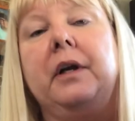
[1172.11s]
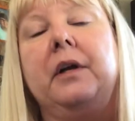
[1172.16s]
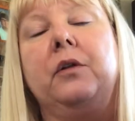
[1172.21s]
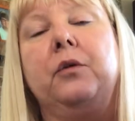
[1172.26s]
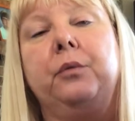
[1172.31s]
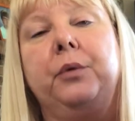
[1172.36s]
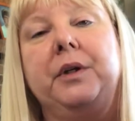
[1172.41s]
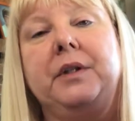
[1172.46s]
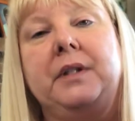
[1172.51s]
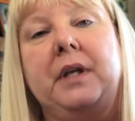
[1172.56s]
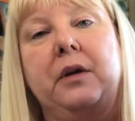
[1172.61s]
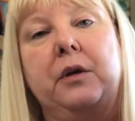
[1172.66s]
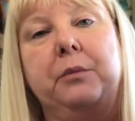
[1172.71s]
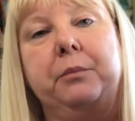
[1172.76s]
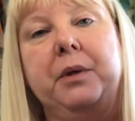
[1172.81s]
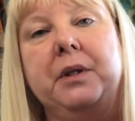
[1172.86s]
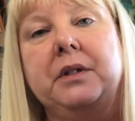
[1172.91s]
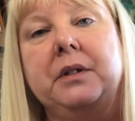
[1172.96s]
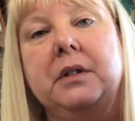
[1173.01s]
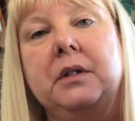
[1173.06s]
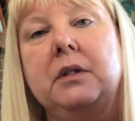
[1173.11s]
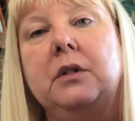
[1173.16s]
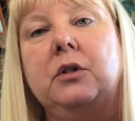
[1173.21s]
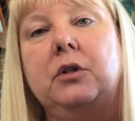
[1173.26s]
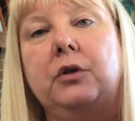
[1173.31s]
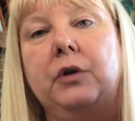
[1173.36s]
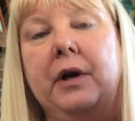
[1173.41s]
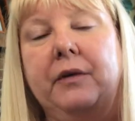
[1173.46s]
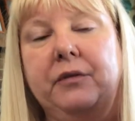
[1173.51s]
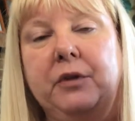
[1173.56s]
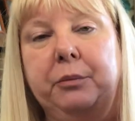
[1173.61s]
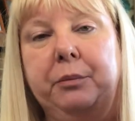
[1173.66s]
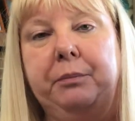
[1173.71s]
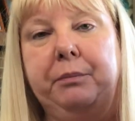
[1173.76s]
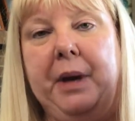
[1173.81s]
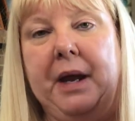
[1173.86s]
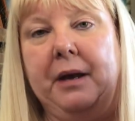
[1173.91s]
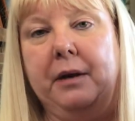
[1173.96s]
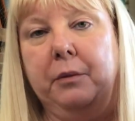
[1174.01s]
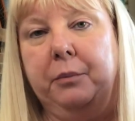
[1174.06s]
in the reselling business, you have to
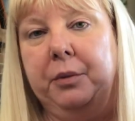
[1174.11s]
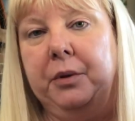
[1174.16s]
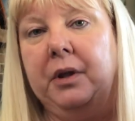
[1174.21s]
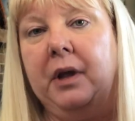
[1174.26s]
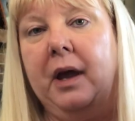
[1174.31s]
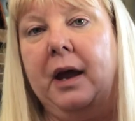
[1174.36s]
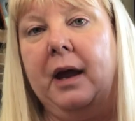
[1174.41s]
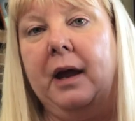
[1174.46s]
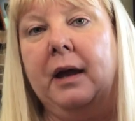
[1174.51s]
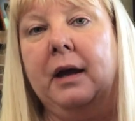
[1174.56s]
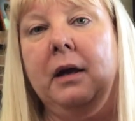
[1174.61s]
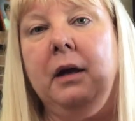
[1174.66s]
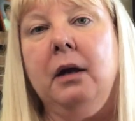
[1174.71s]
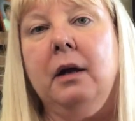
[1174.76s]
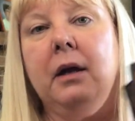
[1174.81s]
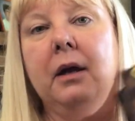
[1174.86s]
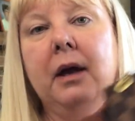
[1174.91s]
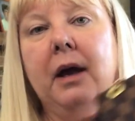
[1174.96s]
pay to play.